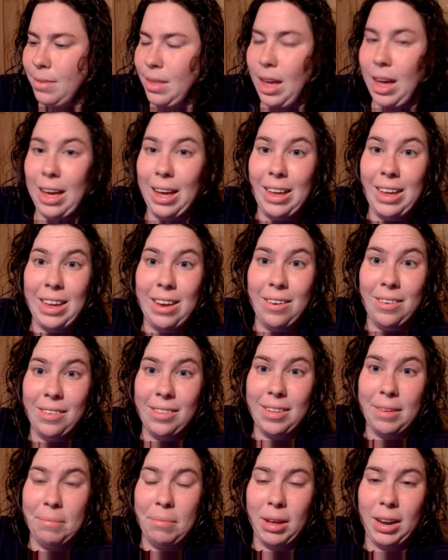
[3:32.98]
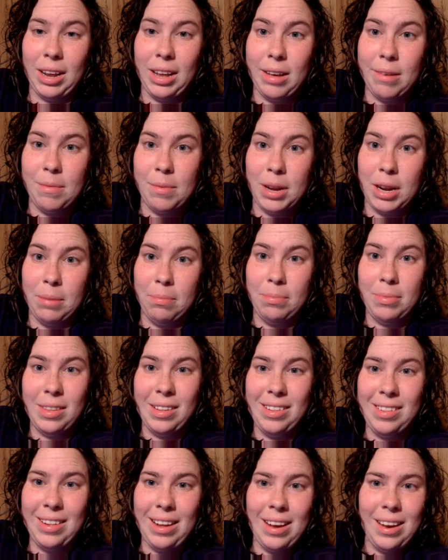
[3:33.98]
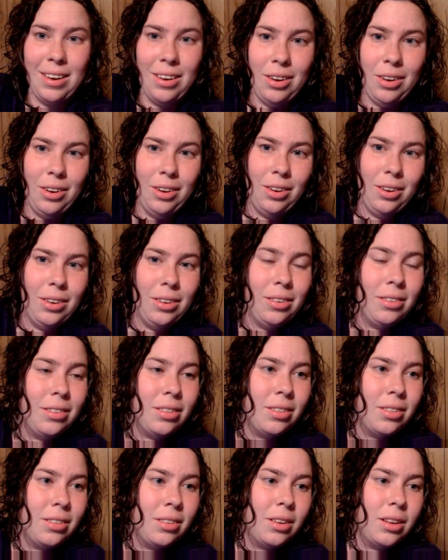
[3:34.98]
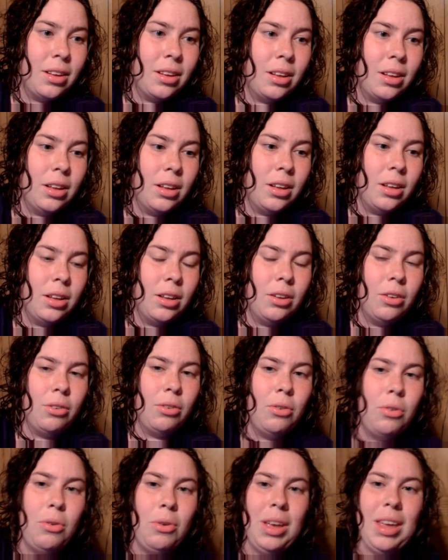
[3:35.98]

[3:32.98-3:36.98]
I hear somebody coming up the stairs. Who is